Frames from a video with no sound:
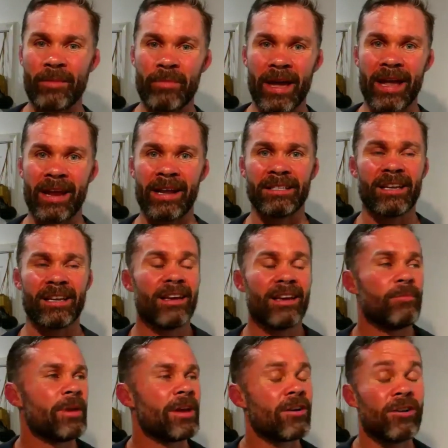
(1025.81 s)
meetings,
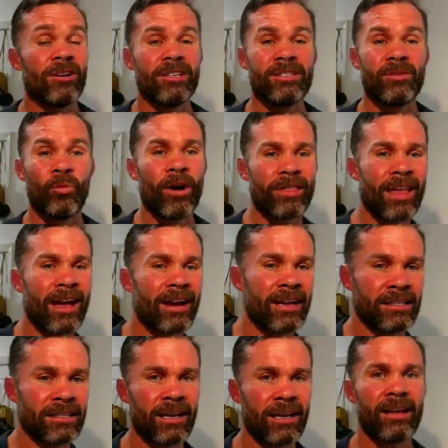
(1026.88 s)
because what that
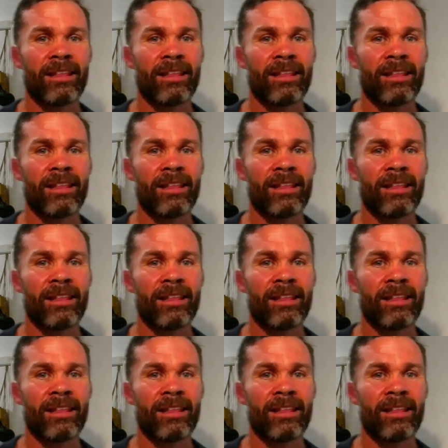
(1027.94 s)
is,